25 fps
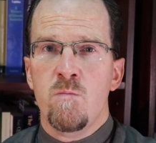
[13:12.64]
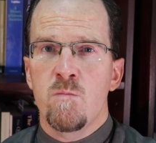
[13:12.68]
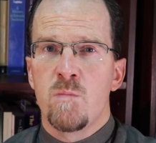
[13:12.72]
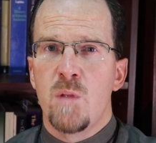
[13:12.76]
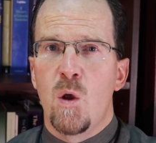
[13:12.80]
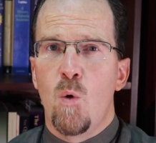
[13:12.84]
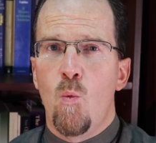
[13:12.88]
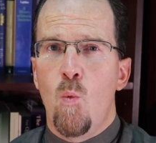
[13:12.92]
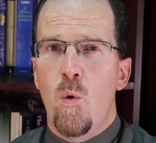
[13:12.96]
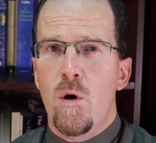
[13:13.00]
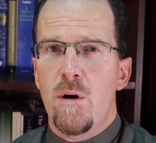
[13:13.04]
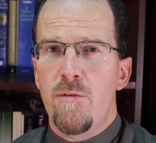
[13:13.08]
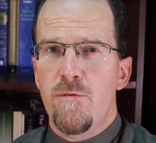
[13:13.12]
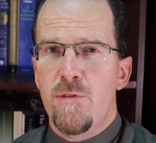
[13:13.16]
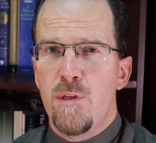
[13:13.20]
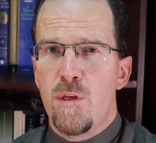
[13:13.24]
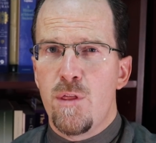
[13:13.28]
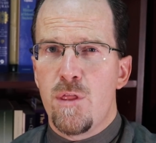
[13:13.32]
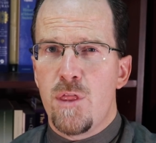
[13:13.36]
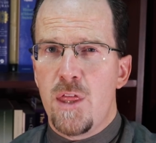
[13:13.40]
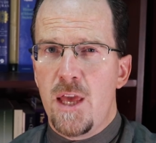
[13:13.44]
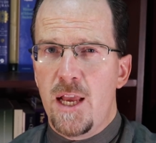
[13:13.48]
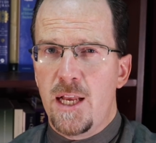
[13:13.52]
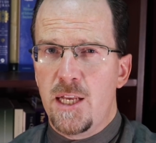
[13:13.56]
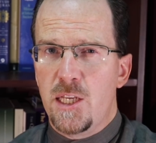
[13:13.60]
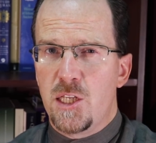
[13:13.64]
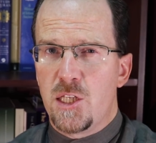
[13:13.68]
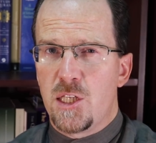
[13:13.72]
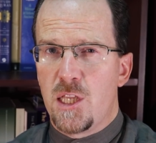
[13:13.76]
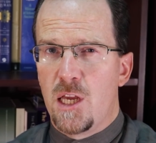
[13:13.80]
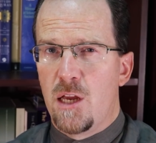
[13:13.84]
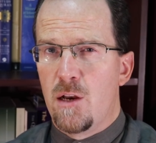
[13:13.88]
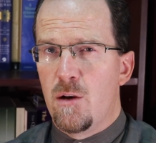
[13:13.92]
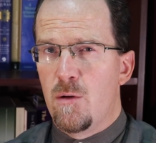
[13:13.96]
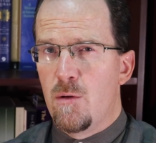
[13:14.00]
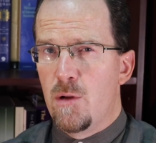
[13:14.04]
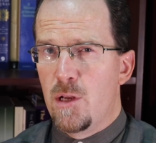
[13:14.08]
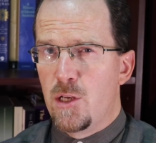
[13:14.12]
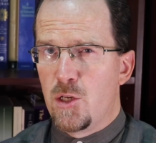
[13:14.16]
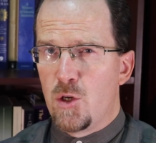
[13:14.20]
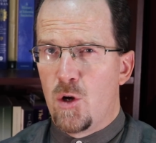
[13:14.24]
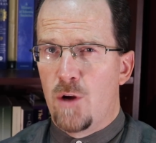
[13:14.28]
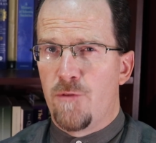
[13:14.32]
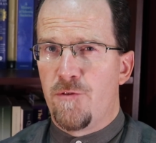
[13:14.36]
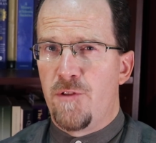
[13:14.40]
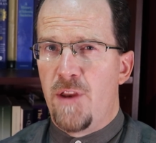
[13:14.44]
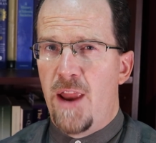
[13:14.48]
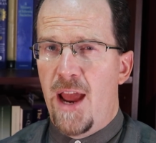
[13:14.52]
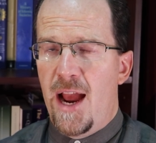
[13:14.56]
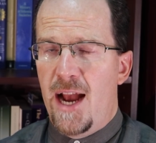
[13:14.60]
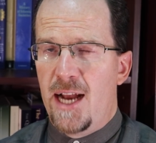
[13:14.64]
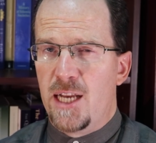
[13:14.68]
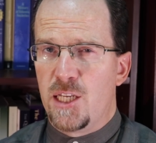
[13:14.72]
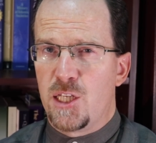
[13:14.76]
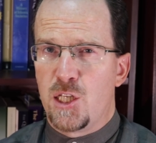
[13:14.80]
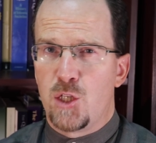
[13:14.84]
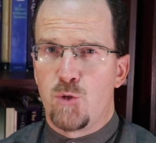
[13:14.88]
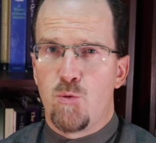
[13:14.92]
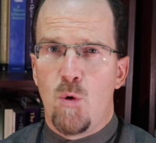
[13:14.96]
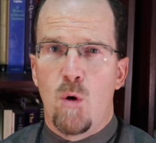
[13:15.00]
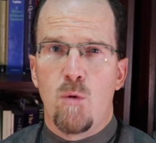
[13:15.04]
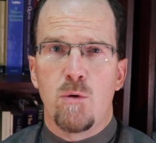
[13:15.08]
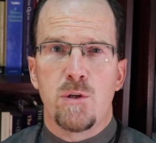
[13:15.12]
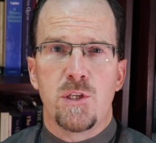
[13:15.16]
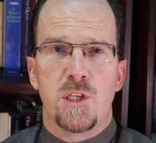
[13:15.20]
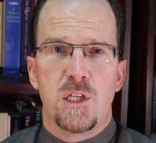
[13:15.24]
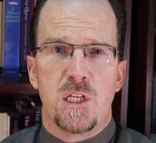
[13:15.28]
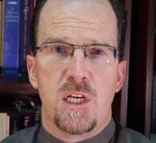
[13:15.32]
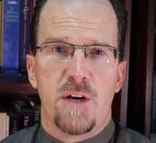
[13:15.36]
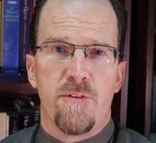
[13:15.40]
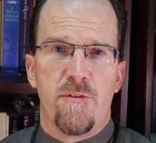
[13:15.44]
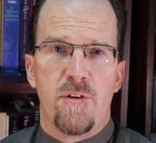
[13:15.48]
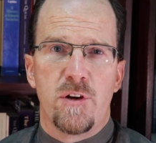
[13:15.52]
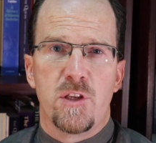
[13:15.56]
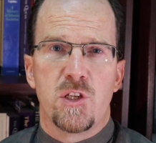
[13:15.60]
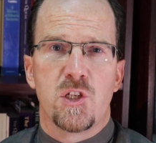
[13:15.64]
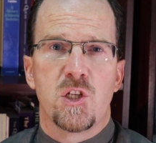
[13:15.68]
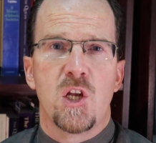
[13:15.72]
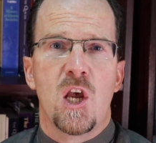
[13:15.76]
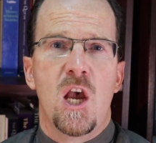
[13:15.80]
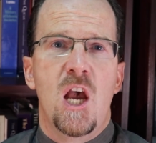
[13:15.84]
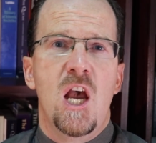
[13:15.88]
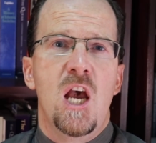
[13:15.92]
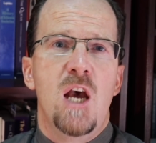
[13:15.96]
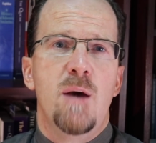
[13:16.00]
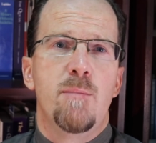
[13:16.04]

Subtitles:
Now, one of the things that is often asked is what was the difference